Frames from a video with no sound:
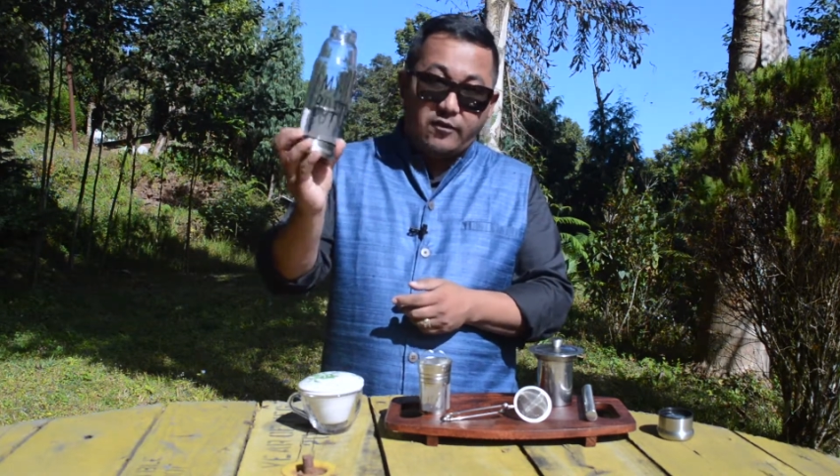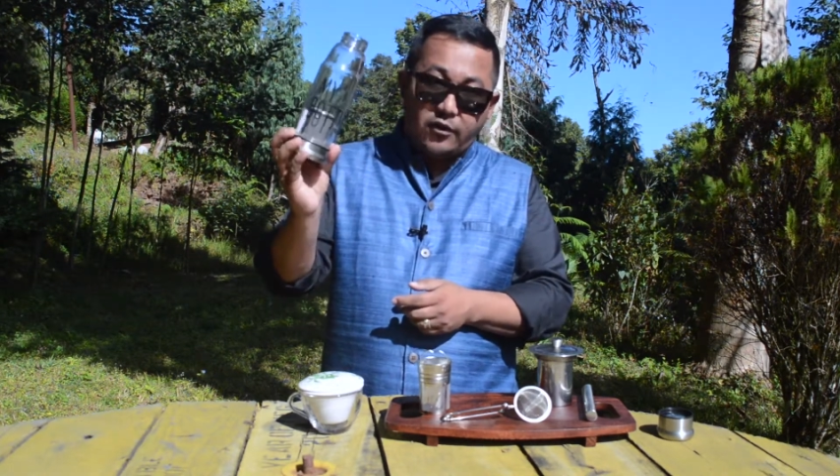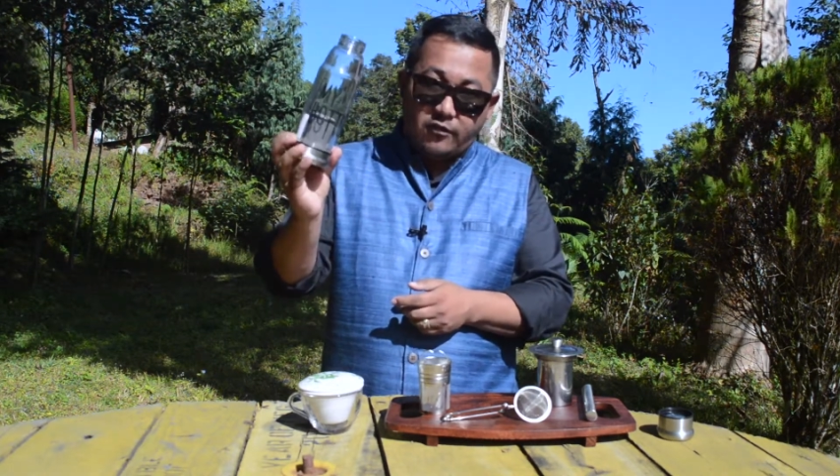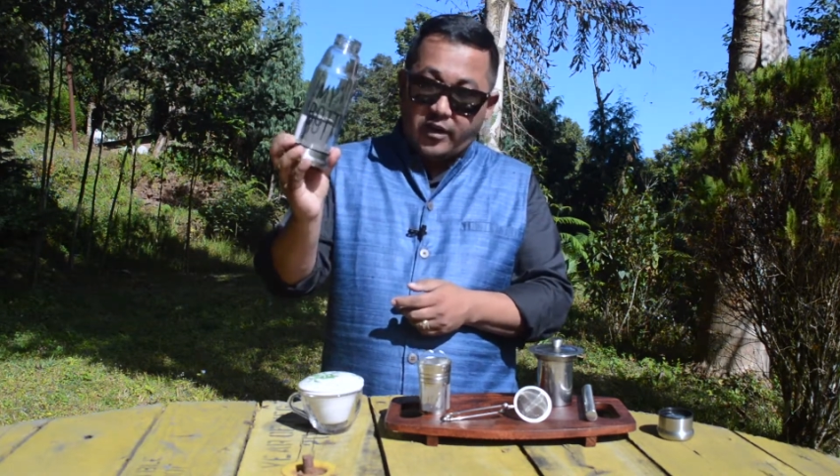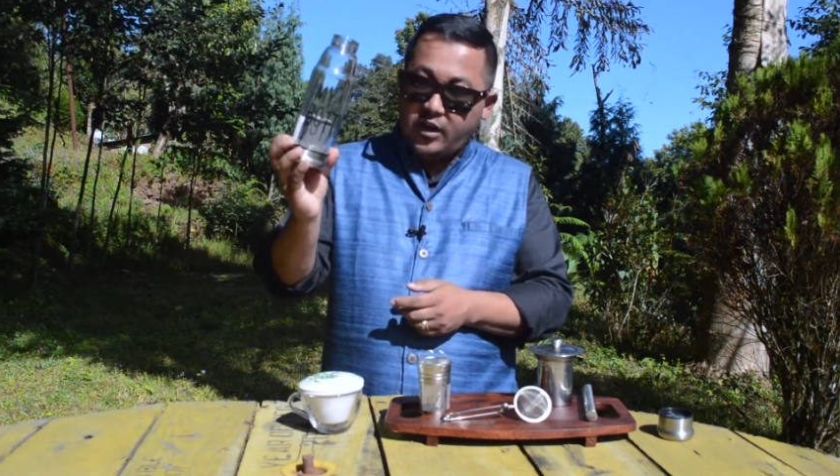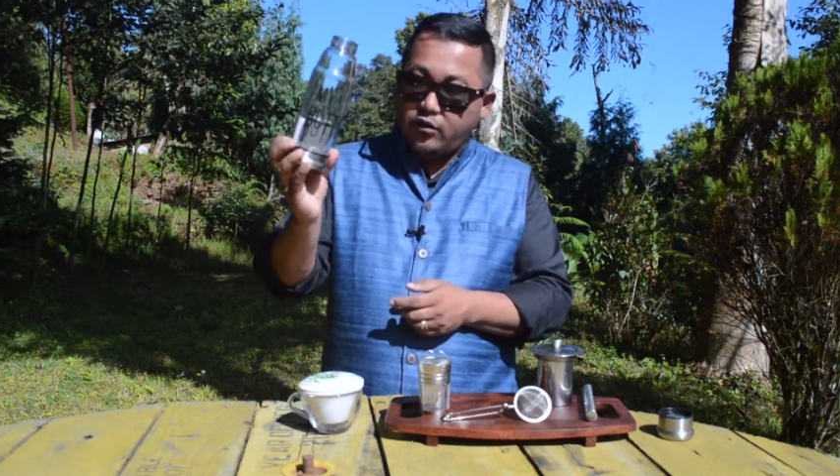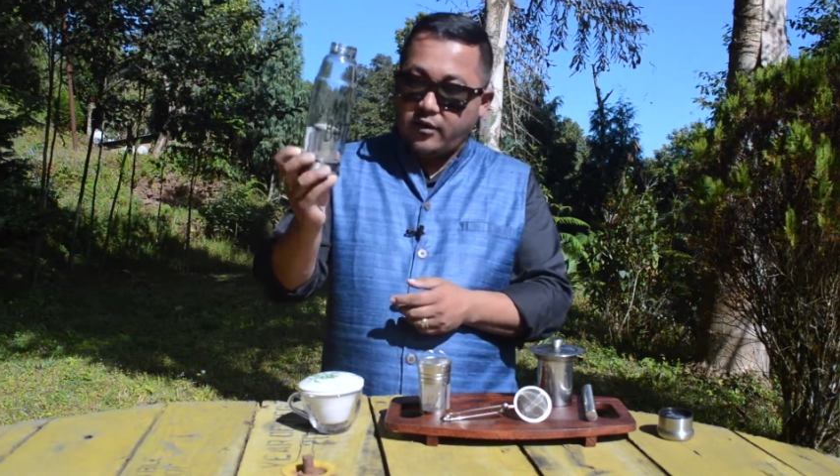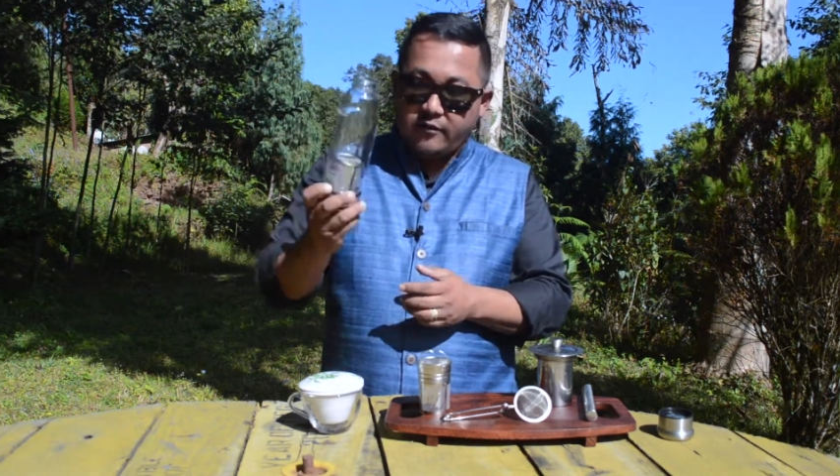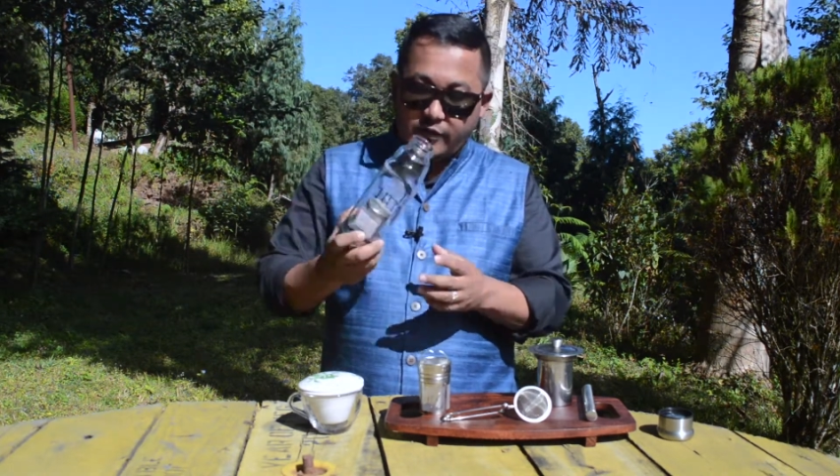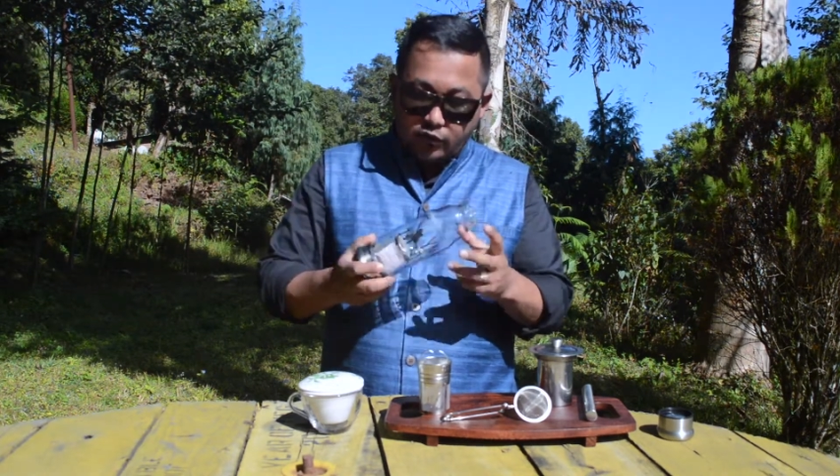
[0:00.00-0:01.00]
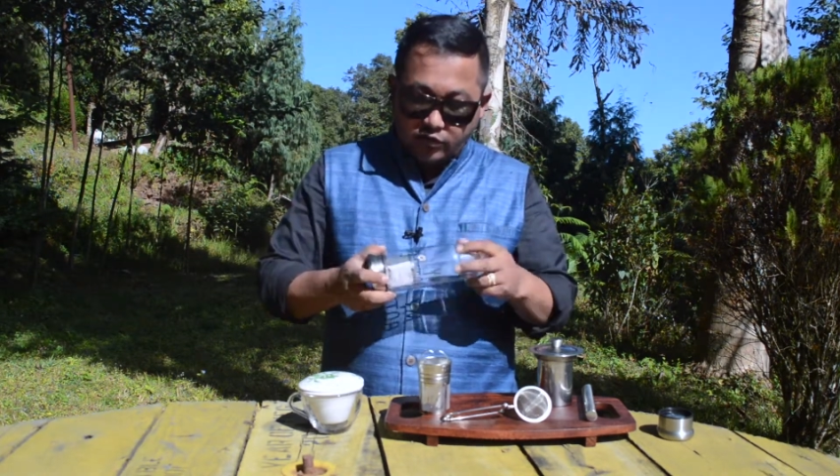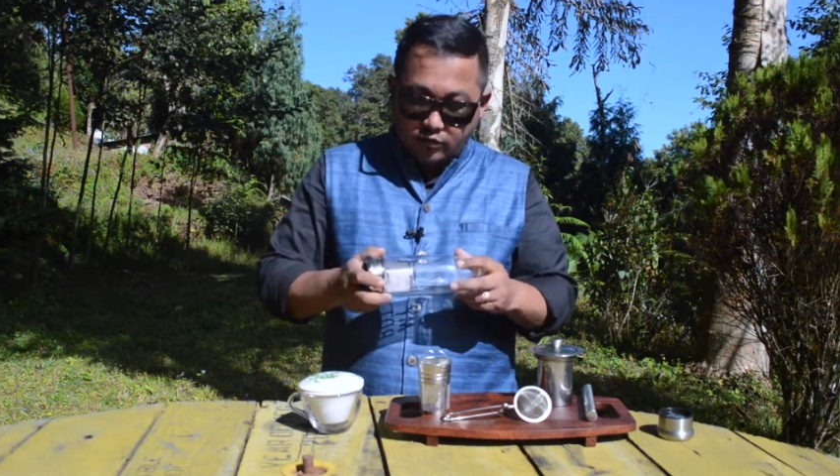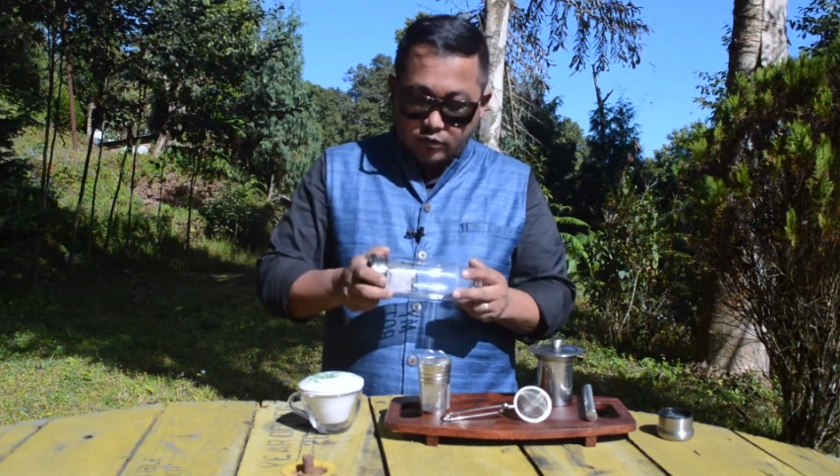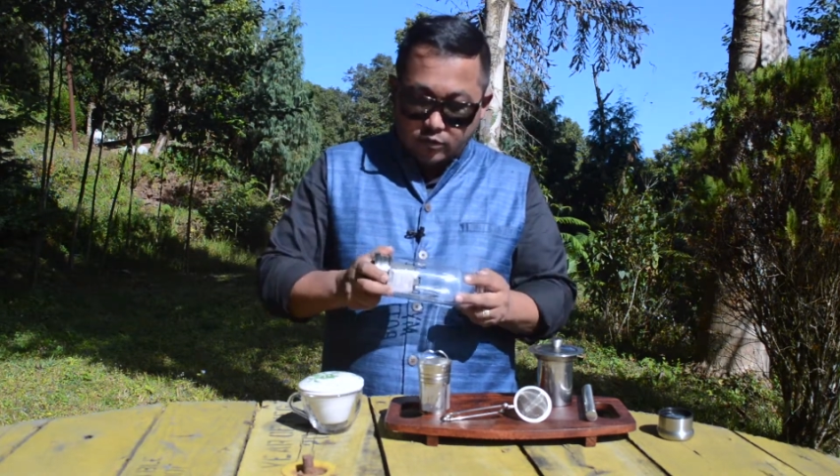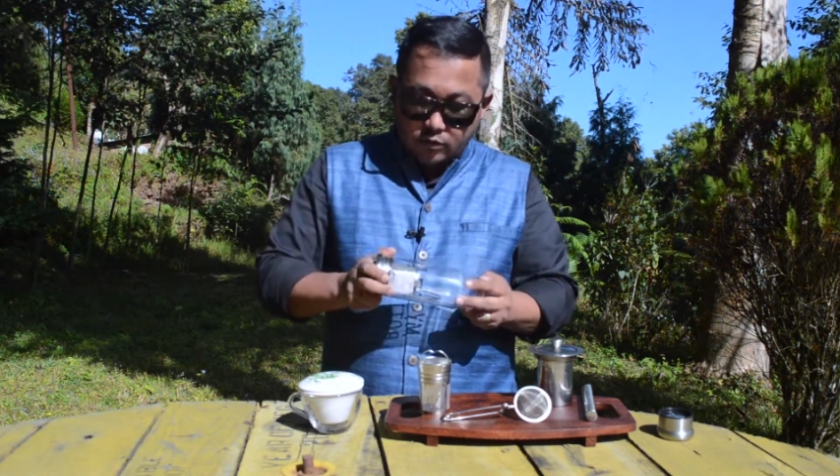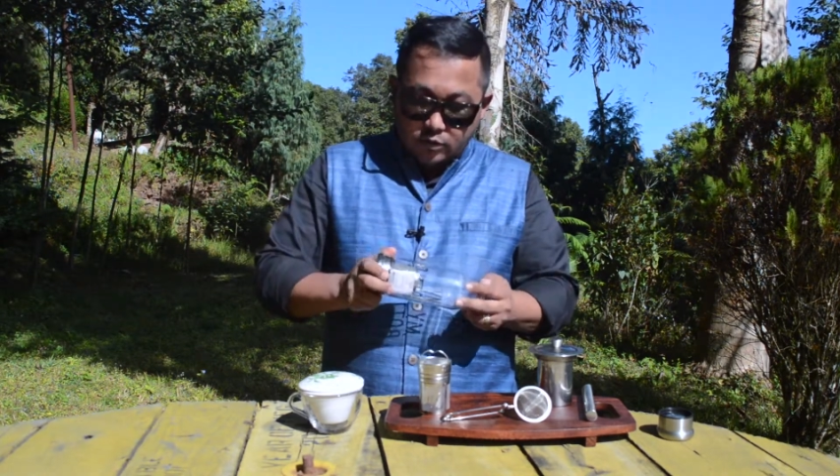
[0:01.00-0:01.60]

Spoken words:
for a very good infusion though.